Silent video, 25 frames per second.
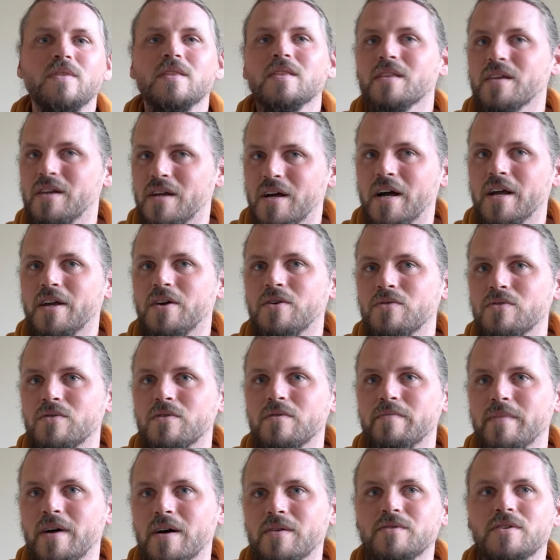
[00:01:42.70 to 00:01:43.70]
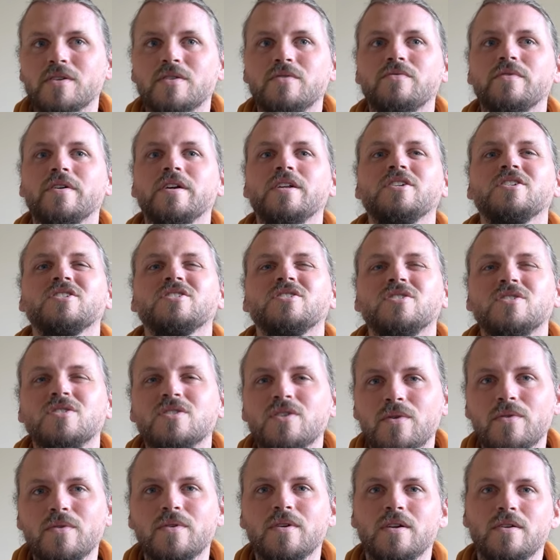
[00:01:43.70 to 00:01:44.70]
The Kaikoura mountain range is
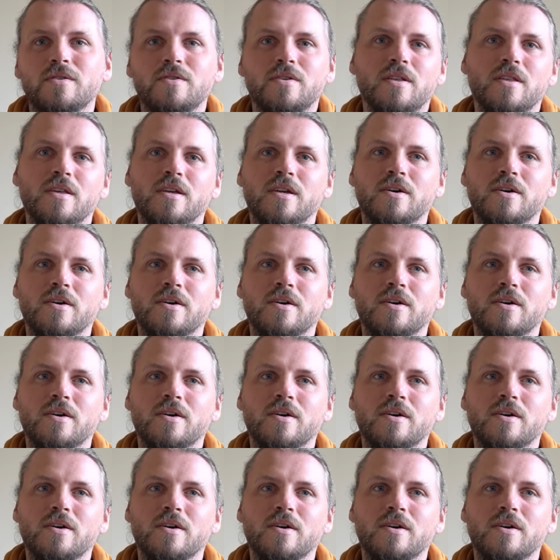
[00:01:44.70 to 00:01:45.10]
so close to the